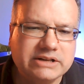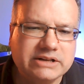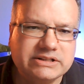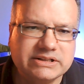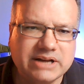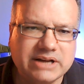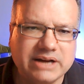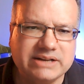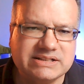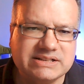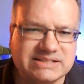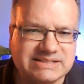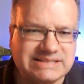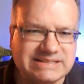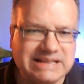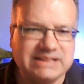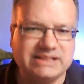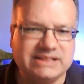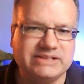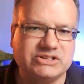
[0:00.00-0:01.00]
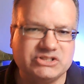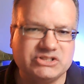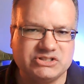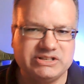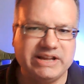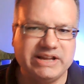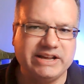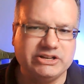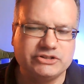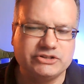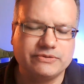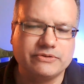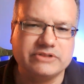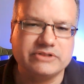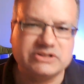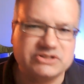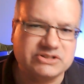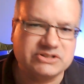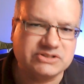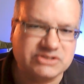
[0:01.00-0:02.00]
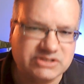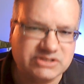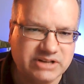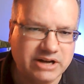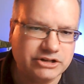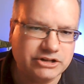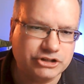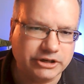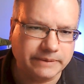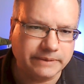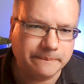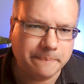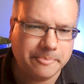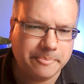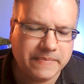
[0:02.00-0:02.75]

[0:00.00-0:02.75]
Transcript: to kind of set the stage for this discussion.